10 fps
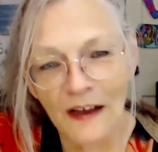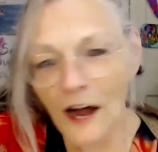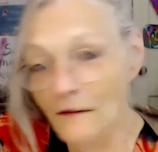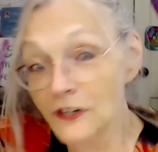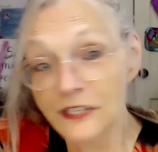
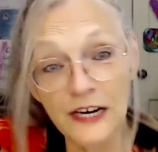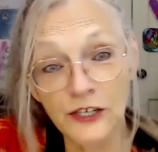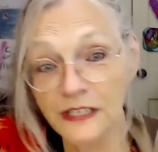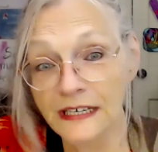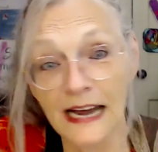
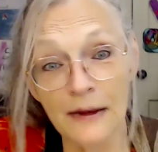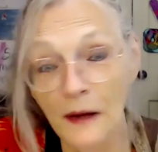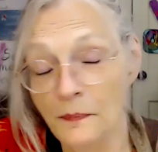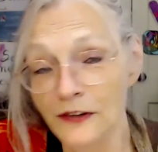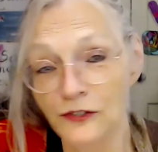conversation came
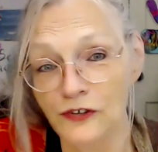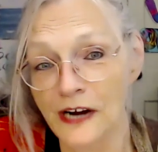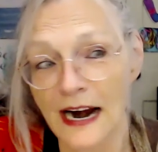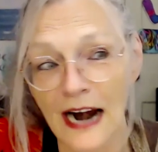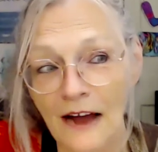up
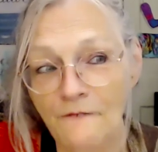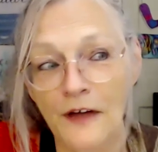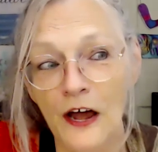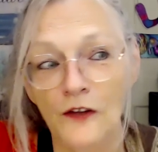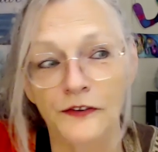yesterday, and I
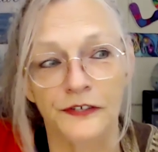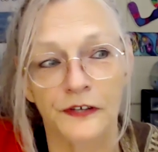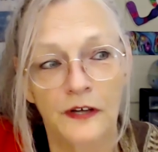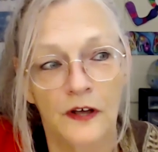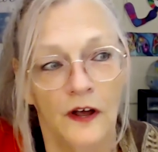felt
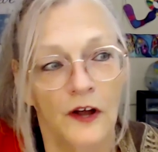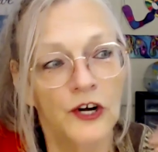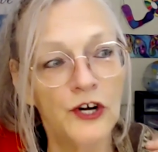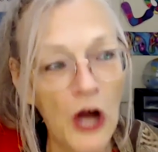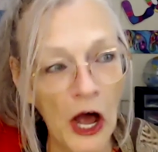
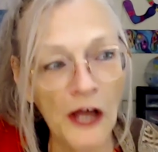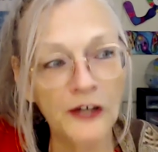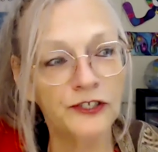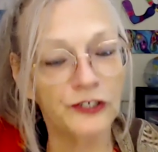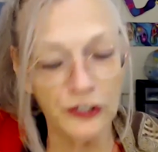
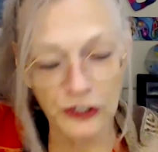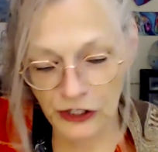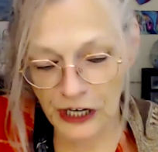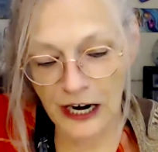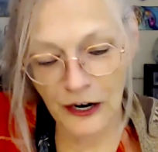nudged to
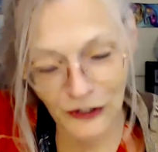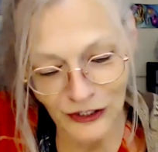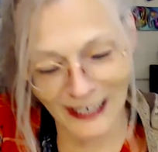share